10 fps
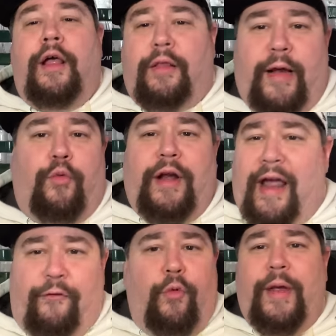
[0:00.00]
Like
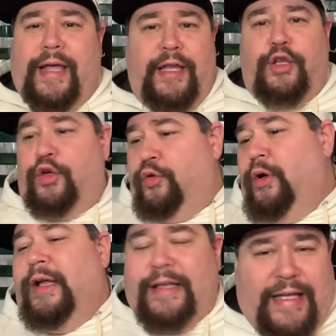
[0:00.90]
whatever we can do
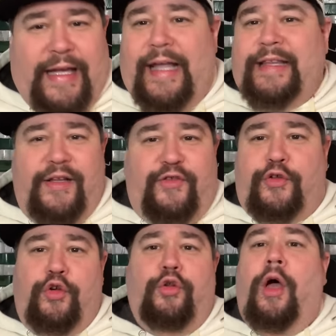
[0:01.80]
to get this
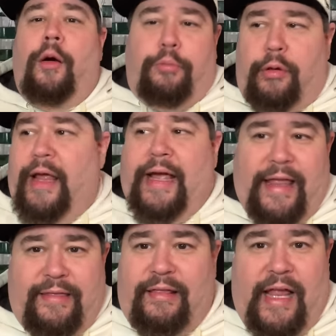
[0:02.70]
dude playing
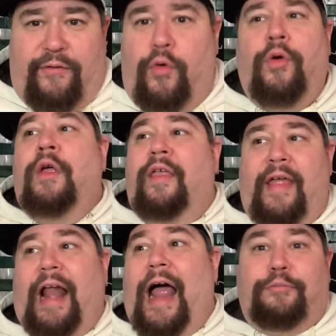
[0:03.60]
at the level
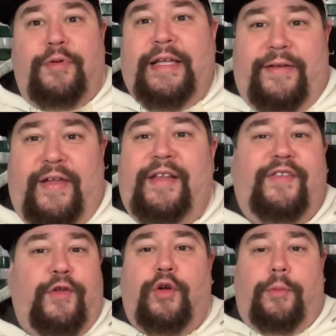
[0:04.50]
that I believe he
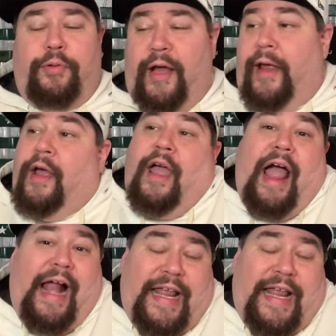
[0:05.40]
still could play, and